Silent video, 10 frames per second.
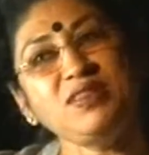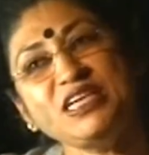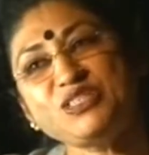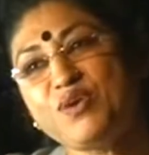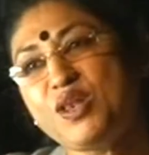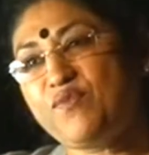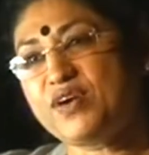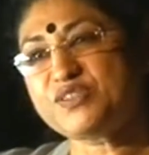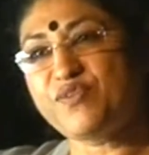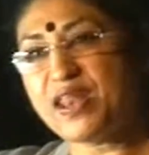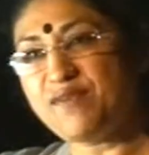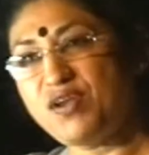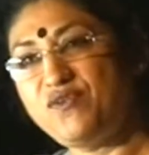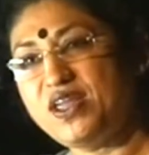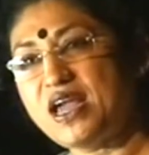With each one of us,
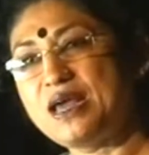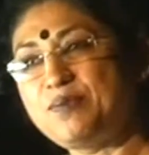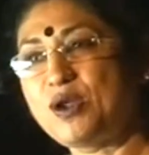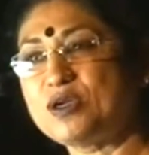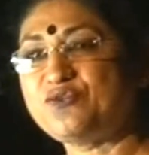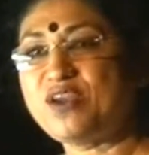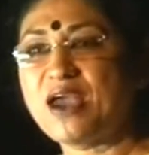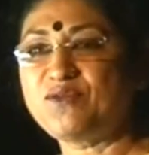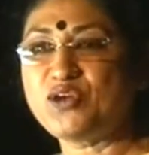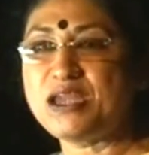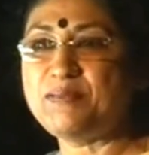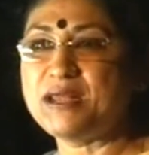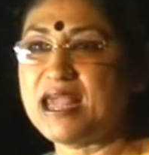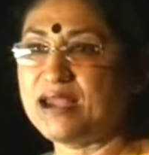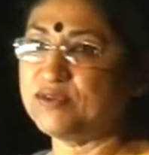wherever we are, because we have to
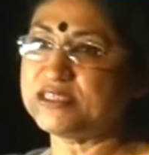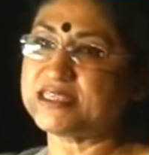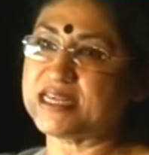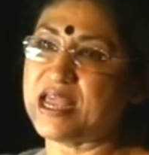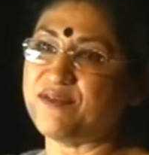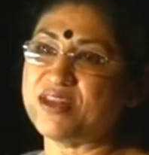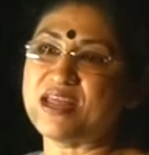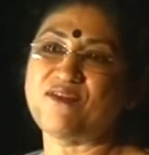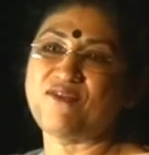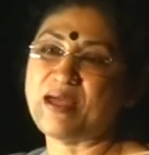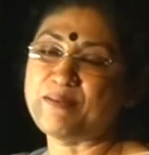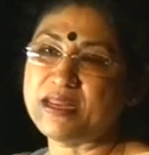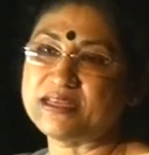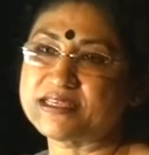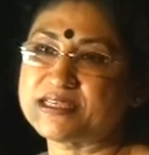keep the languages alive in our
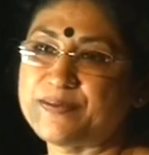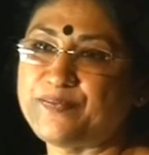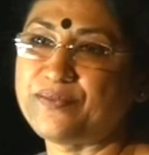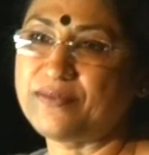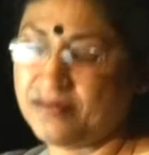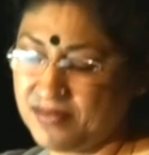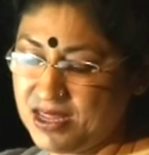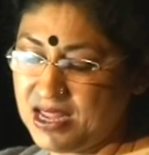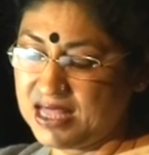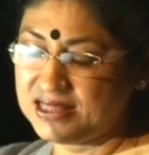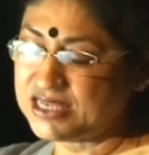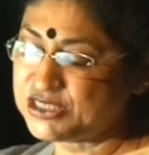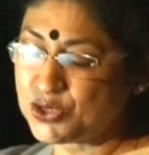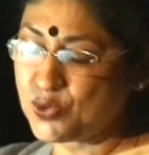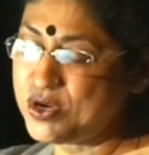families. And
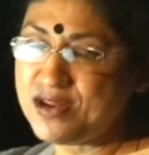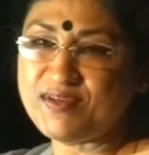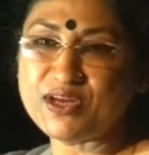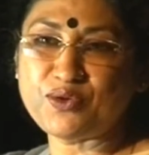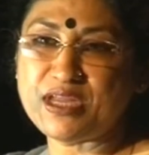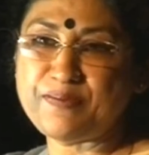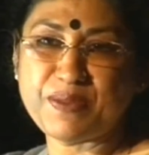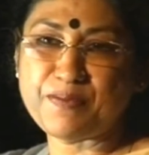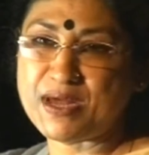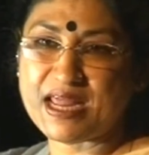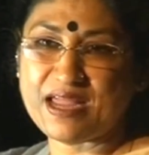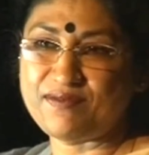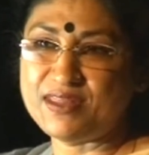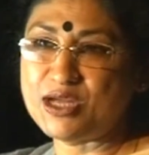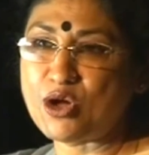that's the only way to keep them
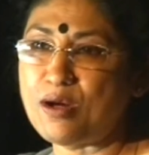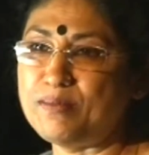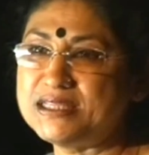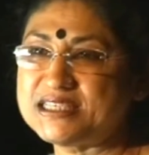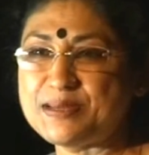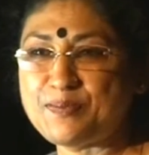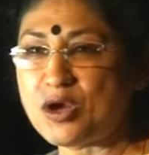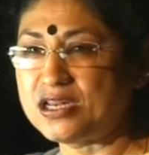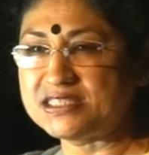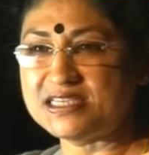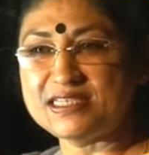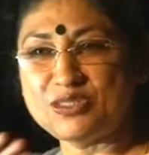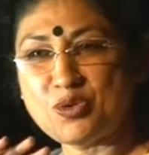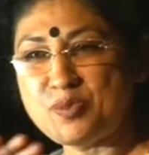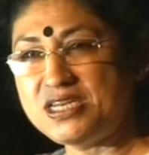alive. The governments, the
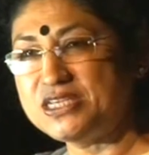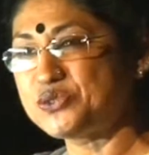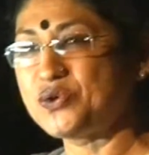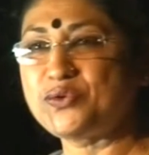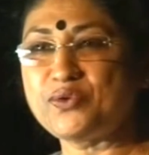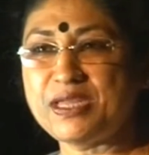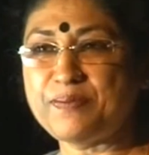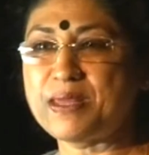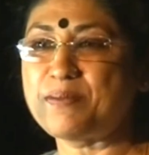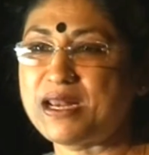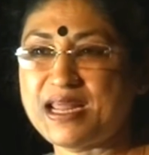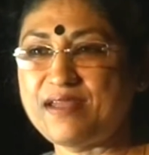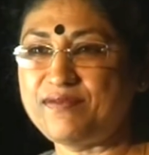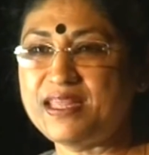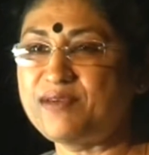policies, nobody is going to keep them
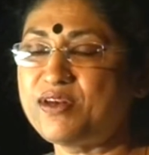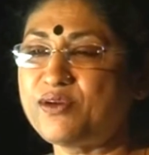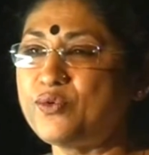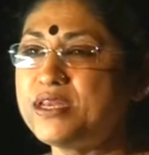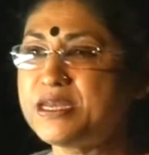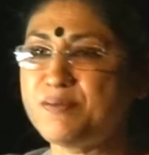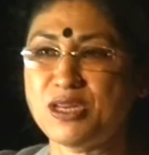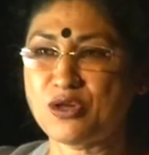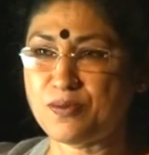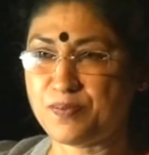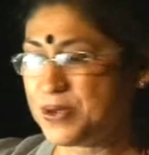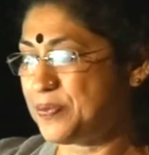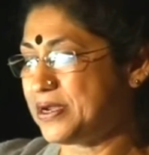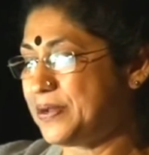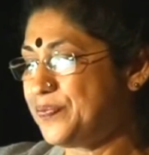alive. They will only remain on
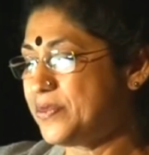paper.